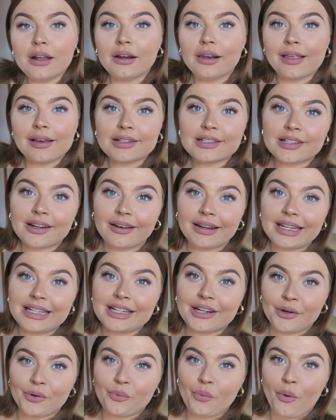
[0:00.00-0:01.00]
Last night he
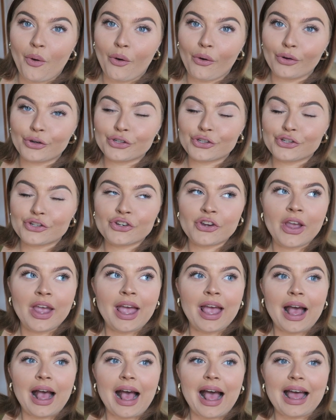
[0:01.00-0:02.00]
did a wash,
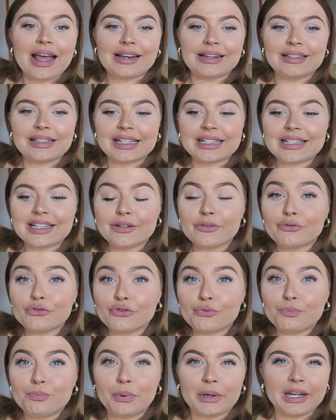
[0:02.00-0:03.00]
and instead of
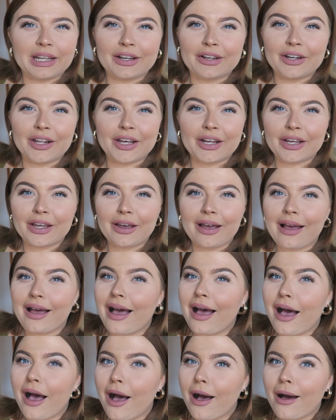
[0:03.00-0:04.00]
putting it like
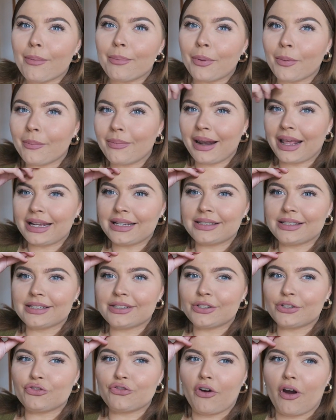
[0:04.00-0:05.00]
up on
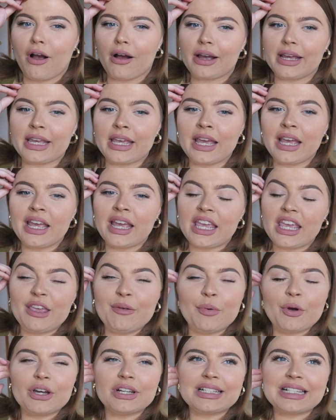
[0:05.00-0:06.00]
places to dry,
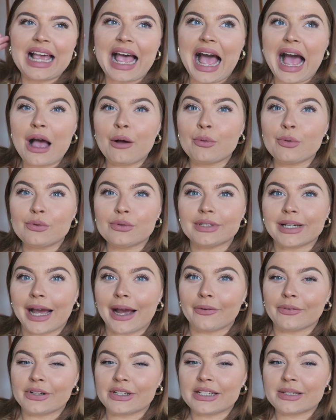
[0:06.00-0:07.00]
he put a towel
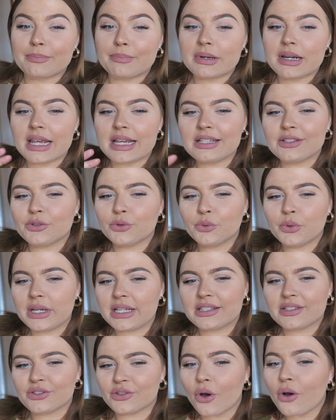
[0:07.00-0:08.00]
down and just placed all
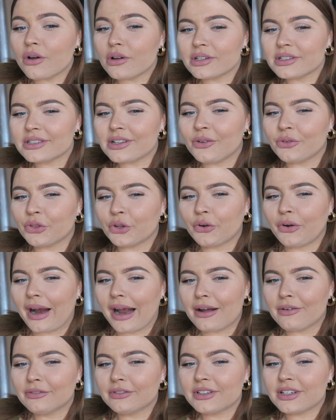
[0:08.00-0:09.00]
his socks on the
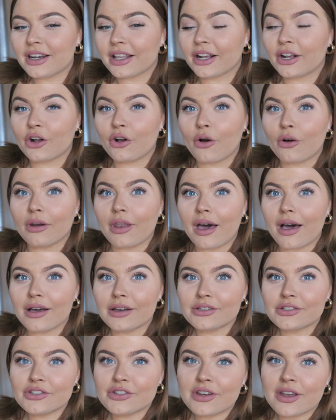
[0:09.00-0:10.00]
ground like a
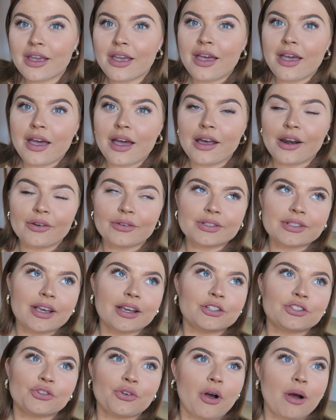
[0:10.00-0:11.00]
collage. And I was
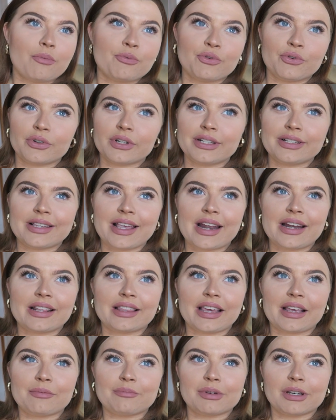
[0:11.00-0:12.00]
like, Joe, I'm not gonna say
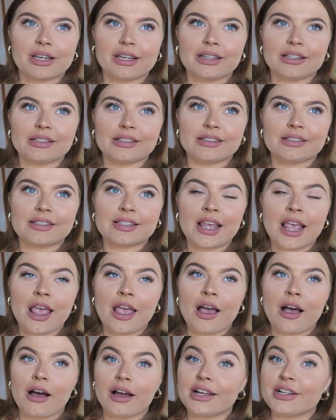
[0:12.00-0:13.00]
anything because
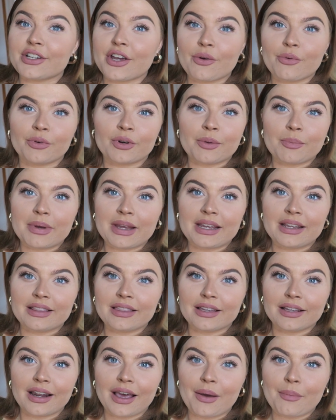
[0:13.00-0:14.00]
I don't want to be
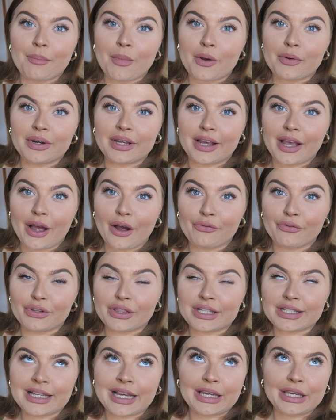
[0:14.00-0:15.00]
the like moany
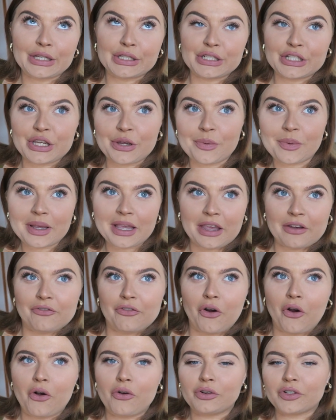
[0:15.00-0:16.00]
girlfriend that's like, you're doing it
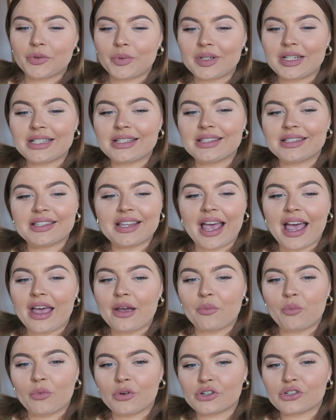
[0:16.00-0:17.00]
wrong. So I just
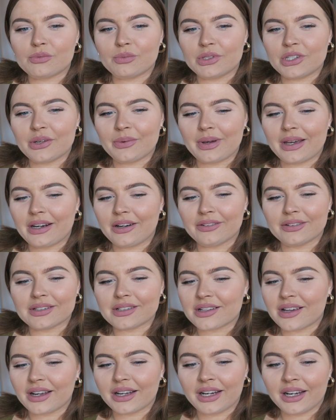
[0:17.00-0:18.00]
sat and watched him do it, and I
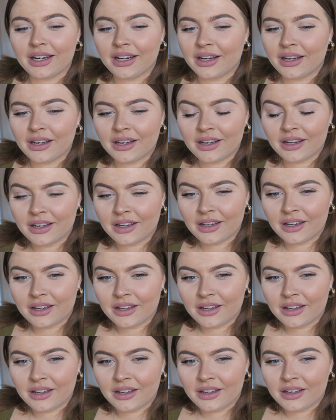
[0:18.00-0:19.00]
was like,
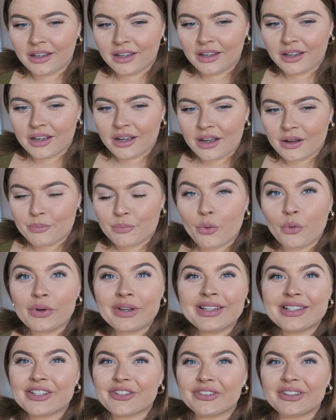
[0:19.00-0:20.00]

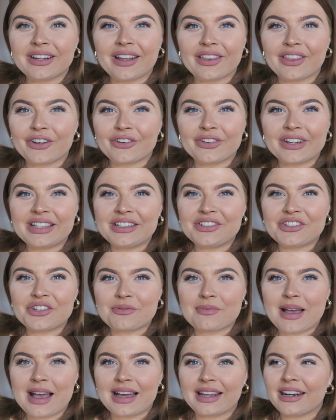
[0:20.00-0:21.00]
boys are another
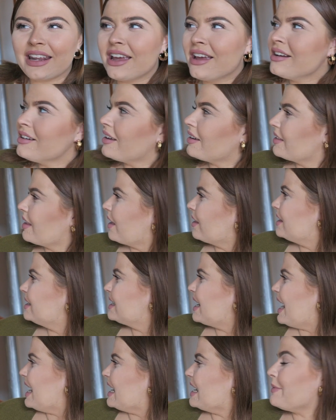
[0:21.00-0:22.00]
creature, man. Like the other
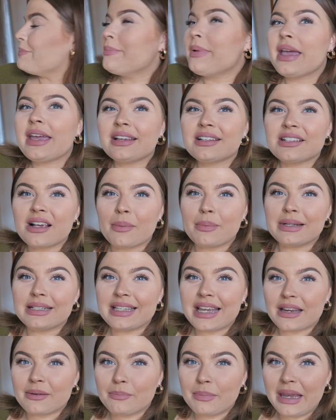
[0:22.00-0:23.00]
day, he picked up a
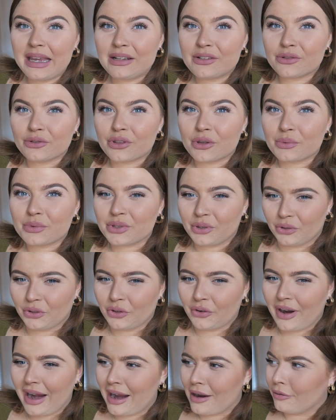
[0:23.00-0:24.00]
dead beetle that was on
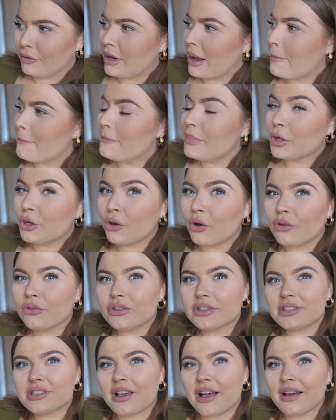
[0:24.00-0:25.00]
the ground and put it
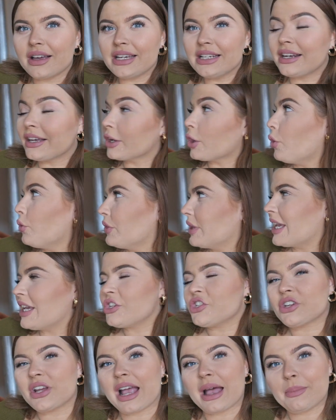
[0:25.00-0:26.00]
on the side, like on the
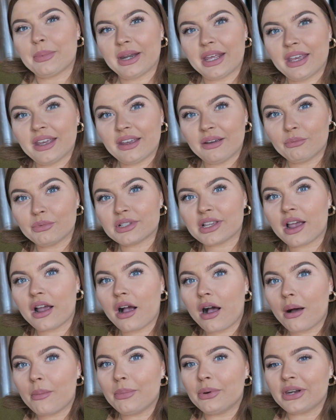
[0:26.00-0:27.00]
kitchen cabinet, and was
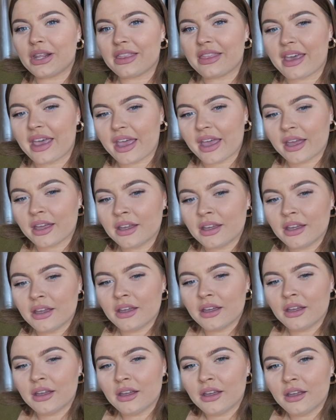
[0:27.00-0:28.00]
like, I'll put it there.
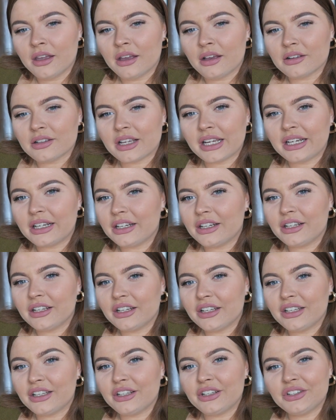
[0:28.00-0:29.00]
Like,
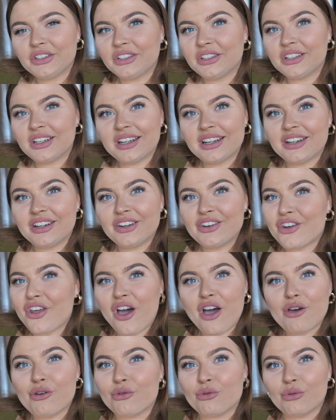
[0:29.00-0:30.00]

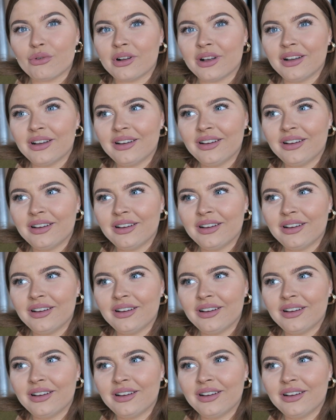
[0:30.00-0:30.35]
no.